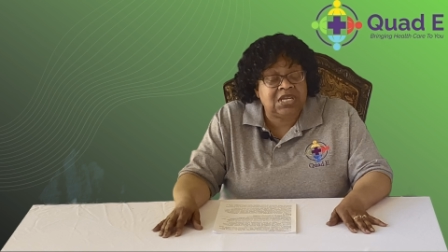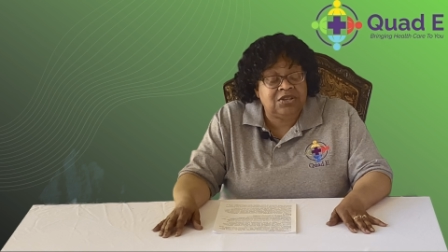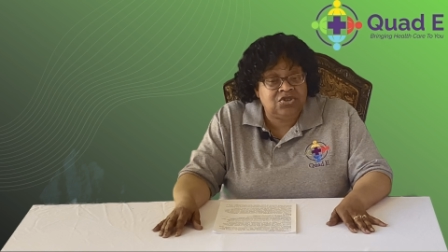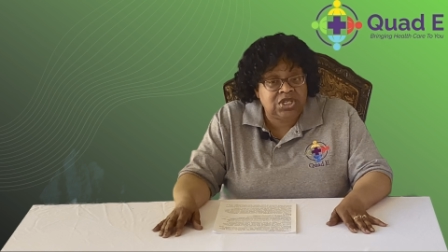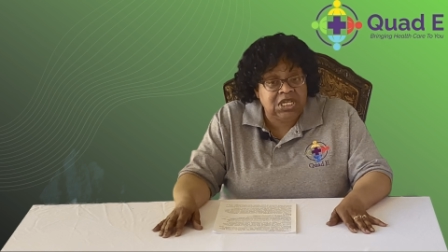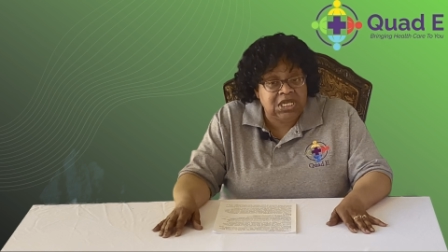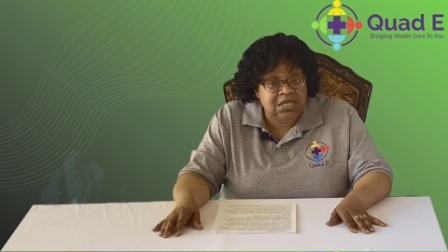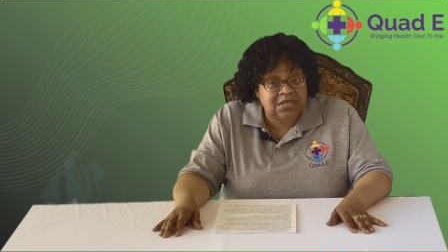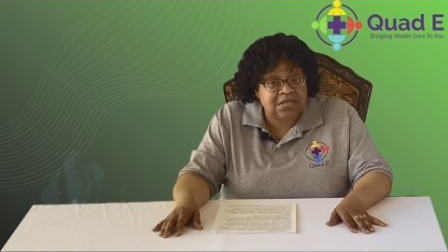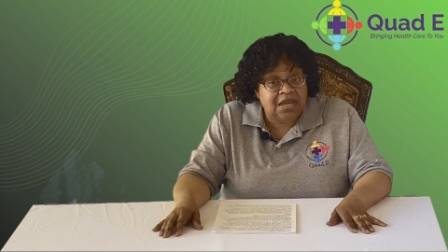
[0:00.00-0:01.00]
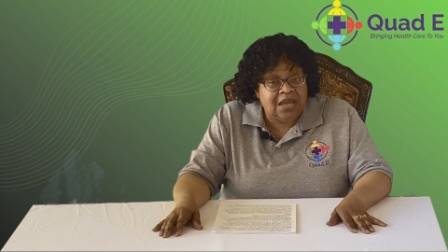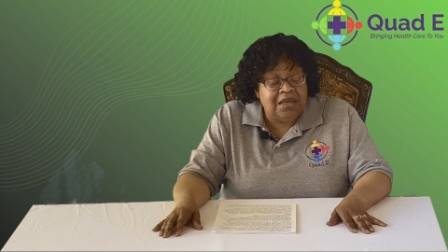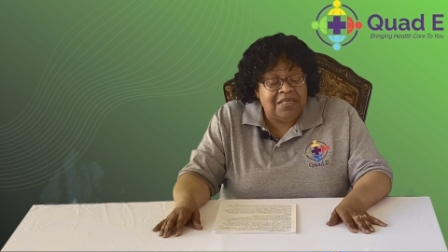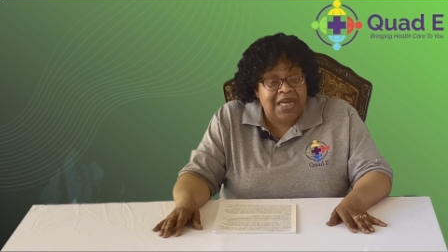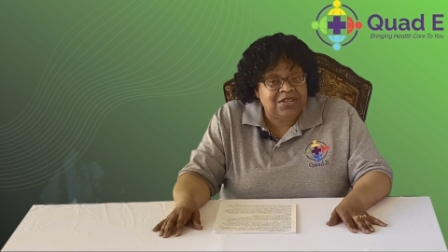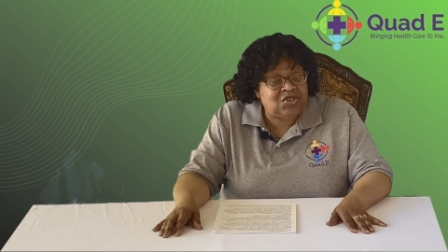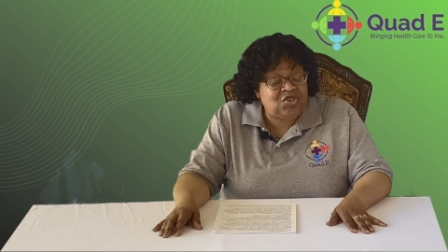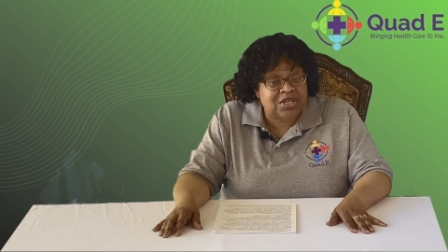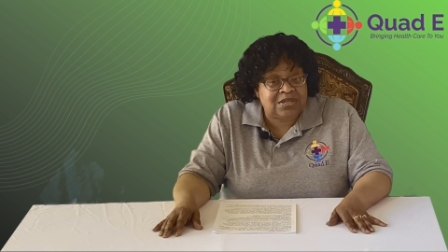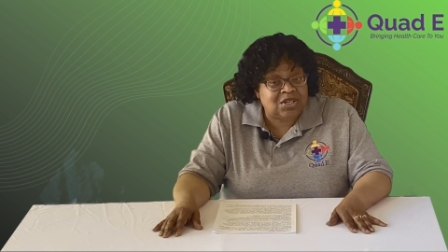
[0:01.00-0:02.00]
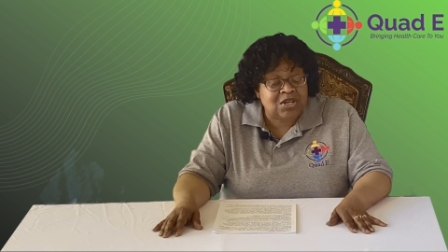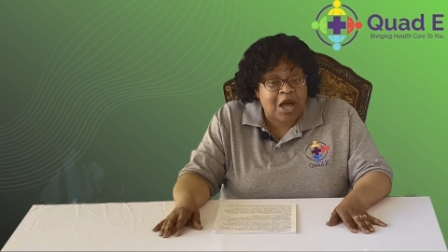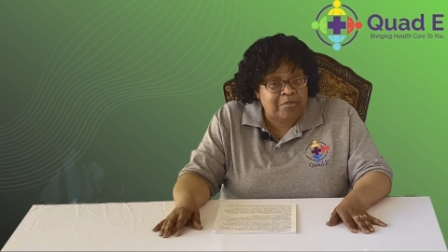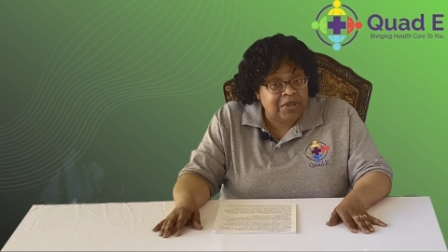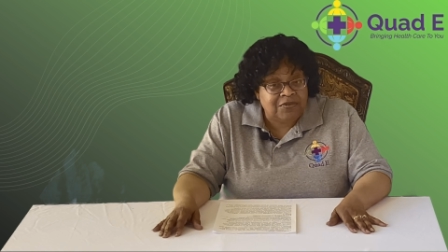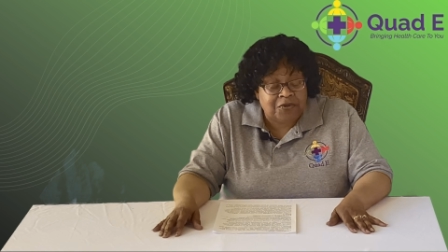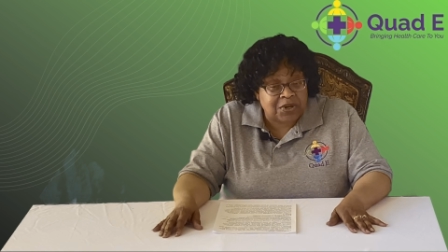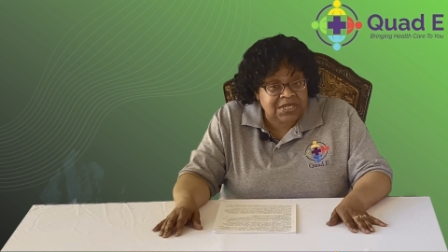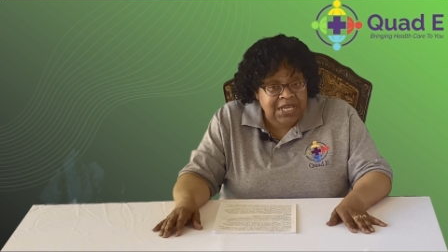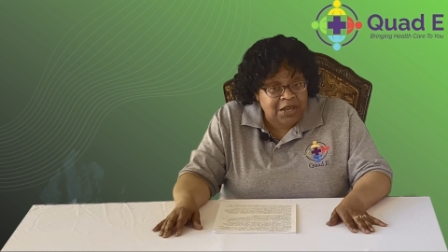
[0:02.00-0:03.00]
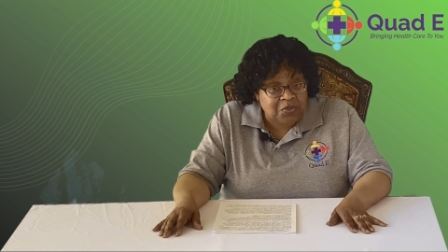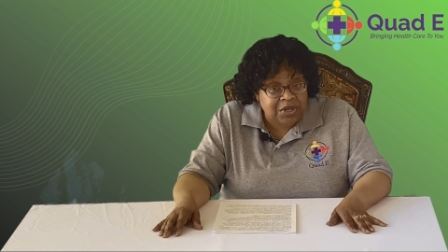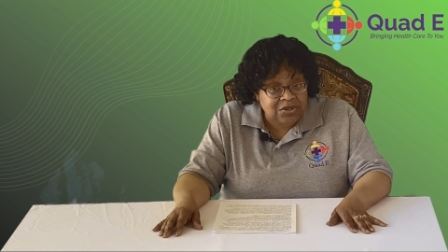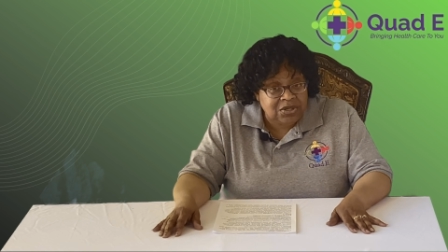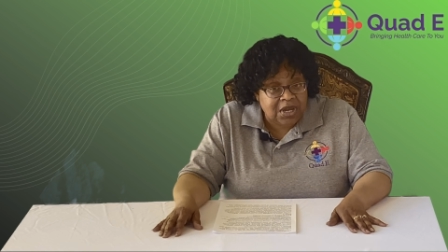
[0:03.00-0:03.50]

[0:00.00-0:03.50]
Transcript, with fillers: and cheese. That's just the topping for a sandwich.